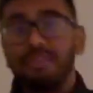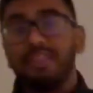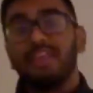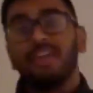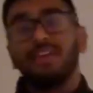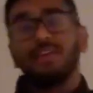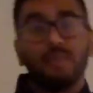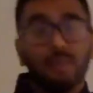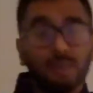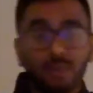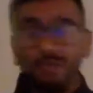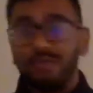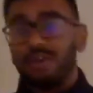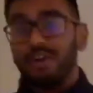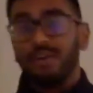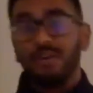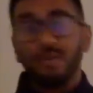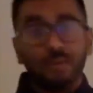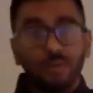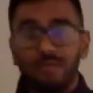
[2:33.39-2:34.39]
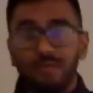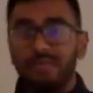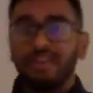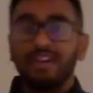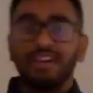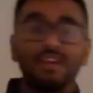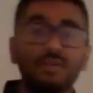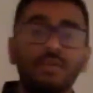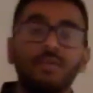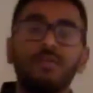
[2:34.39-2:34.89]
thing over and over
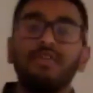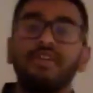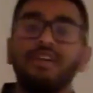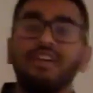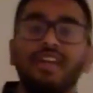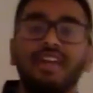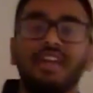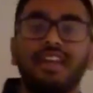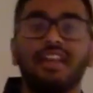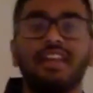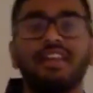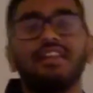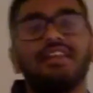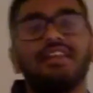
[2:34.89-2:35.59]
and over again.